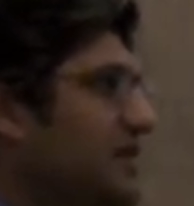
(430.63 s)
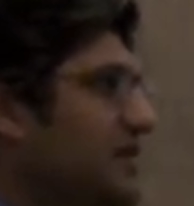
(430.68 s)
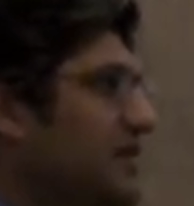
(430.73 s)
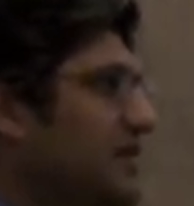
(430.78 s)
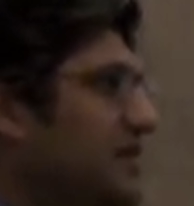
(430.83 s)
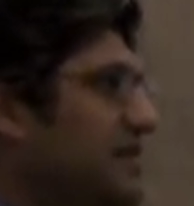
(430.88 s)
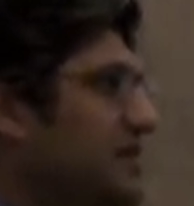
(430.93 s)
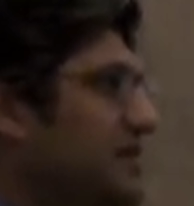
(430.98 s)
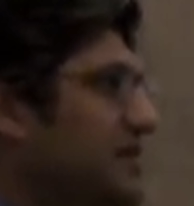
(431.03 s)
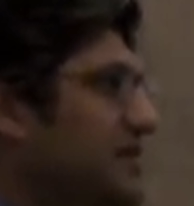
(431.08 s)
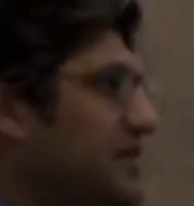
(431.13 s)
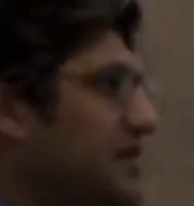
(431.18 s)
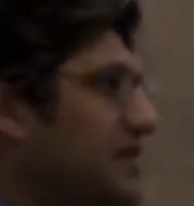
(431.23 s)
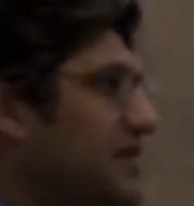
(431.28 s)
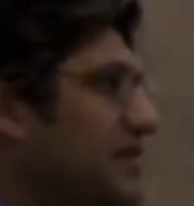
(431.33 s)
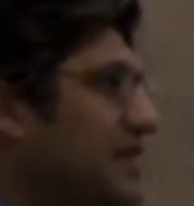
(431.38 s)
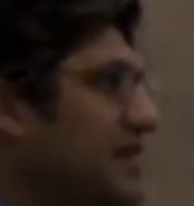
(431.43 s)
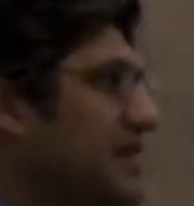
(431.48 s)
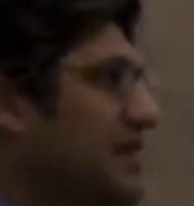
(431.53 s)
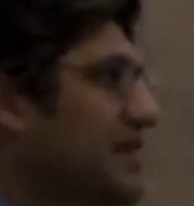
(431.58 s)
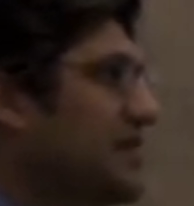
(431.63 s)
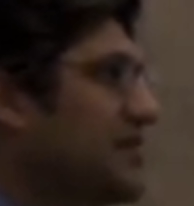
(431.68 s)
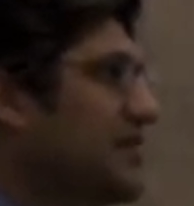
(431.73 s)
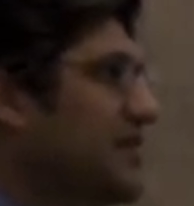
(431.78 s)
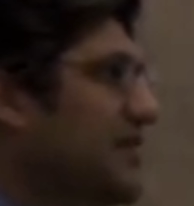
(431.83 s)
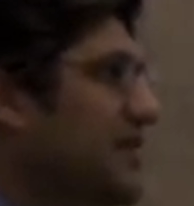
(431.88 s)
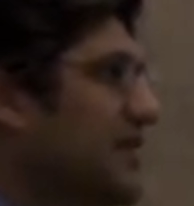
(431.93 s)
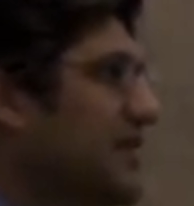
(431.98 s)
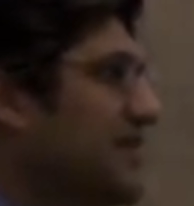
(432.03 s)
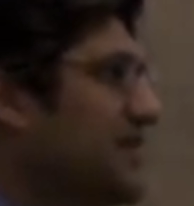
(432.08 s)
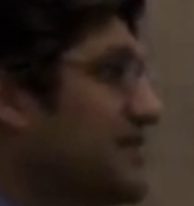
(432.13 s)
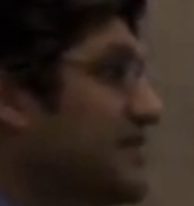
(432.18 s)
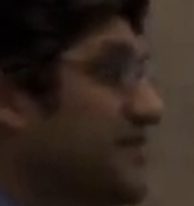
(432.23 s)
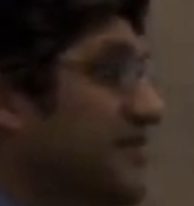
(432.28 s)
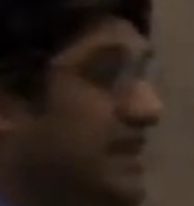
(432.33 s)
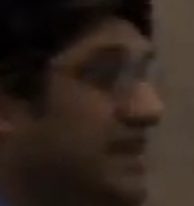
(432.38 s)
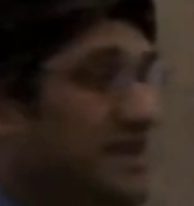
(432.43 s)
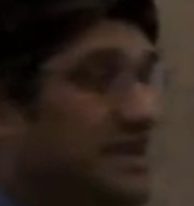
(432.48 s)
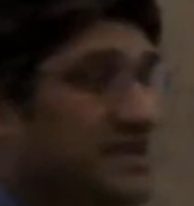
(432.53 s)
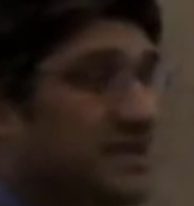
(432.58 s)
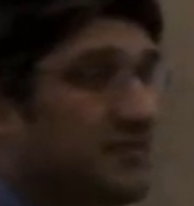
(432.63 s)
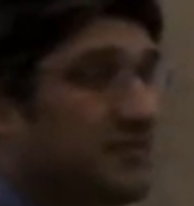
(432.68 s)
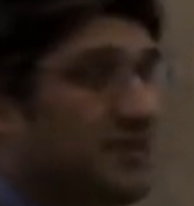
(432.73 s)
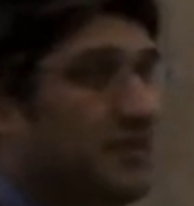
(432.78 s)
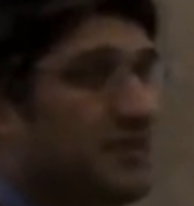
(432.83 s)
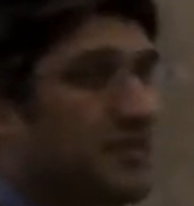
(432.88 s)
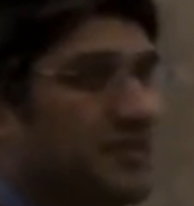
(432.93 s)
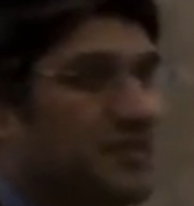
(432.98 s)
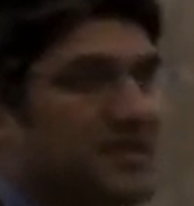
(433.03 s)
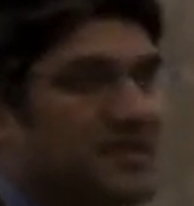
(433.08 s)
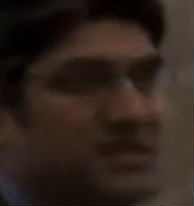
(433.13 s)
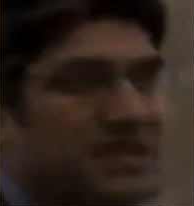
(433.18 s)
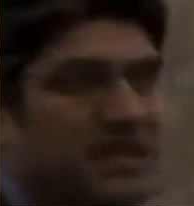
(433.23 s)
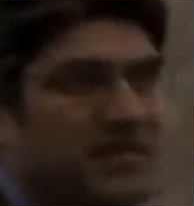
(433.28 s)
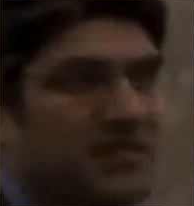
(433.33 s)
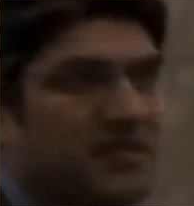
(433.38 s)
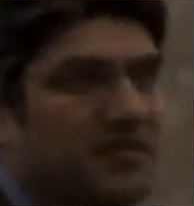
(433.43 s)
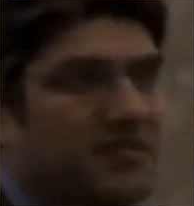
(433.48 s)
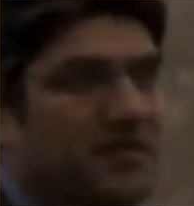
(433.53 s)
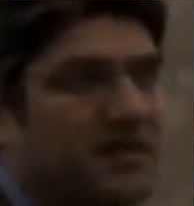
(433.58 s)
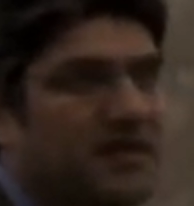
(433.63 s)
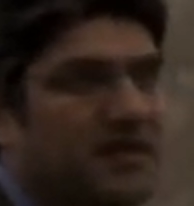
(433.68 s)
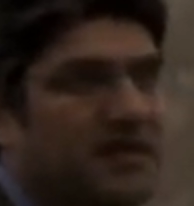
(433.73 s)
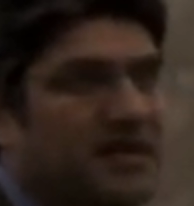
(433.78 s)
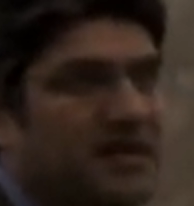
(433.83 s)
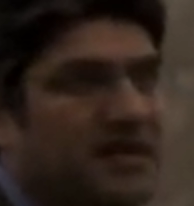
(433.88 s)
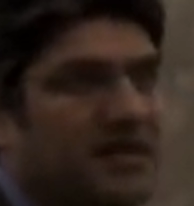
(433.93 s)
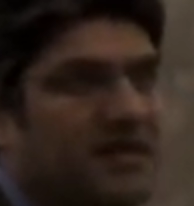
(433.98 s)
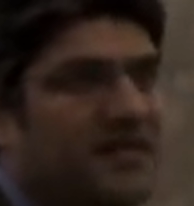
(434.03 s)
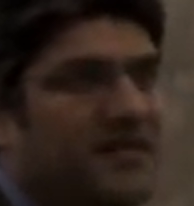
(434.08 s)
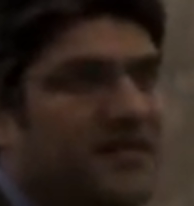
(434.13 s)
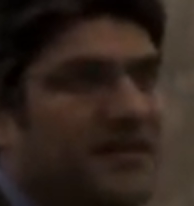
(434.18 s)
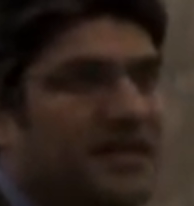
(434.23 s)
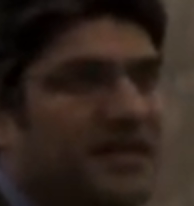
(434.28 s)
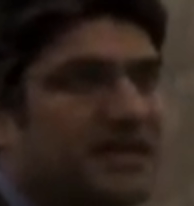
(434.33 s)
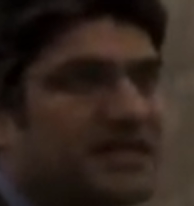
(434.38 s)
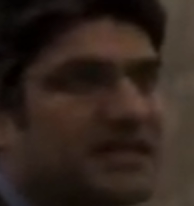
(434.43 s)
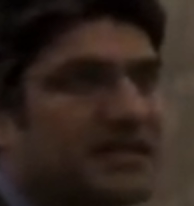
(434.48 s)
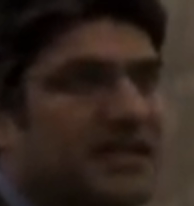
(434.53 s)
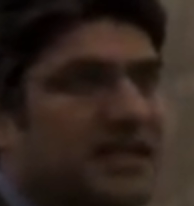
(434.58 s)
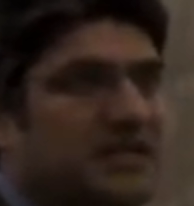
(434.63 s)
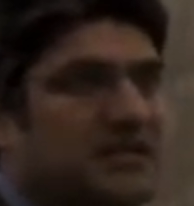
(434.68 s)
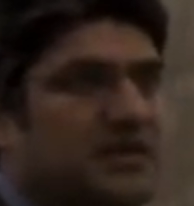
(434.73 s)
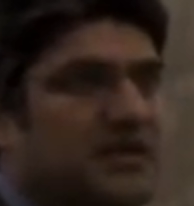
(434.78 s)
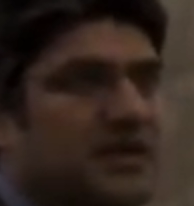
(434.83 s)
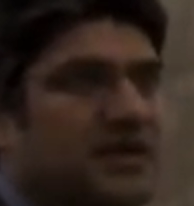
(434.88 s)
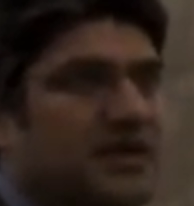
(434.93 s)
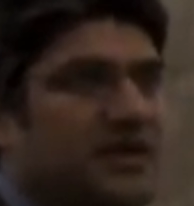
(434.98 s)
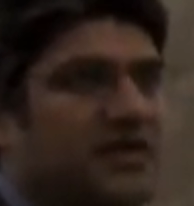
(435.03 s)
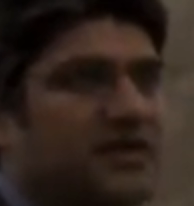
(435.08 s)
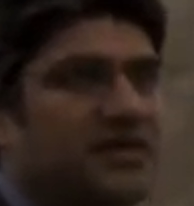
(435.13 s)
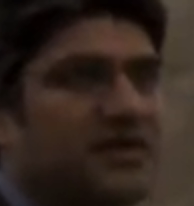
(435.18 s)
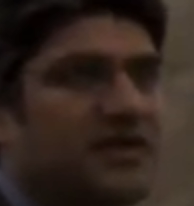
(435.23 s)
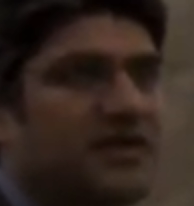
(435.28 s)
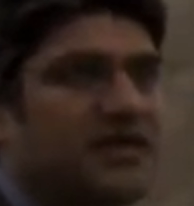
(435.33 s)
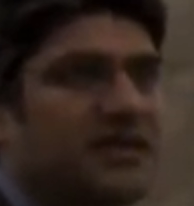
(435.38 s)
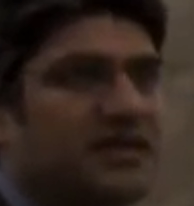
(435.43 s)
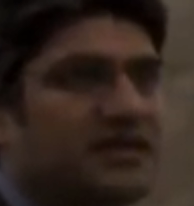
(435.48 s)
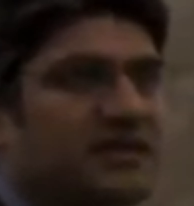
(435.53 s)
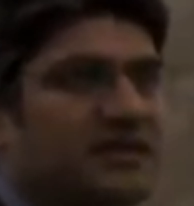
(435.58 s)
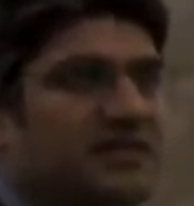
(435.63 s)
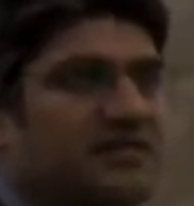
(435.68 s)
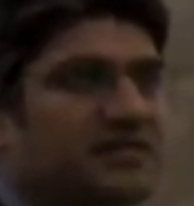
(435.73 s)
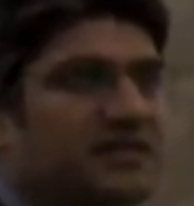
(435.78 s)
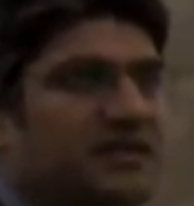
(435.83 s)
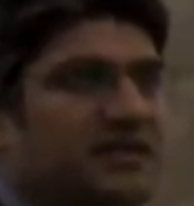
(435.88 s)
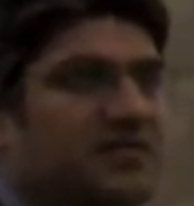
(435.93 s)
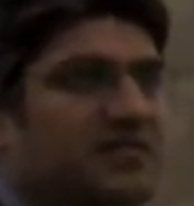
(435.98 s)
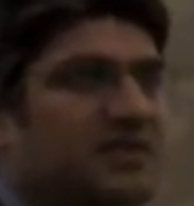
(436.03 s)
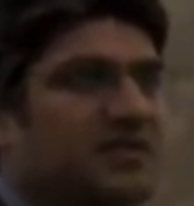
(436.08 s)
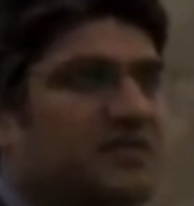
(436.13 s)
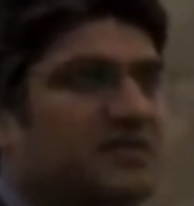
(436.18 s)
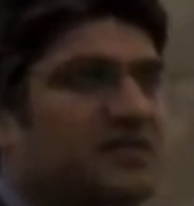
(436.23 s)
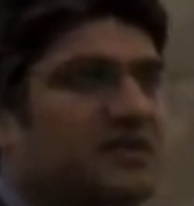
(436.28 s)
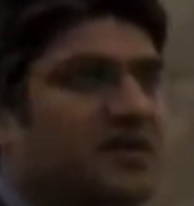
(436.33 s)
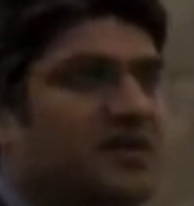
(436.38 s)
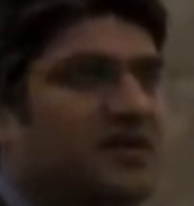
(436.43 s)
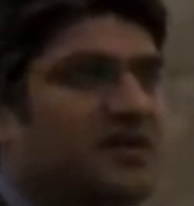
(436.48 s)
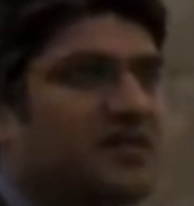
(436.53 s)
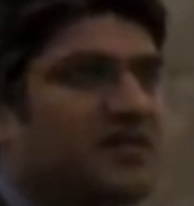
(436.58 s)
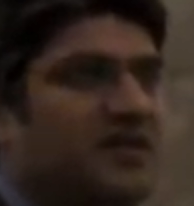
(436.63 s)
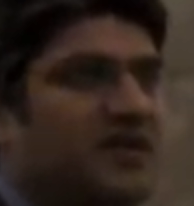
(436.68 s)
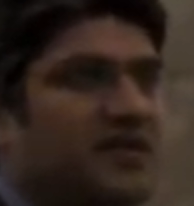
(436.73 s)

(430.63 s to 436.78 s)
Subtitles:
right? So you bring all these financing people to the table, but the finance guys want to know that all that stuff's going to be resolved.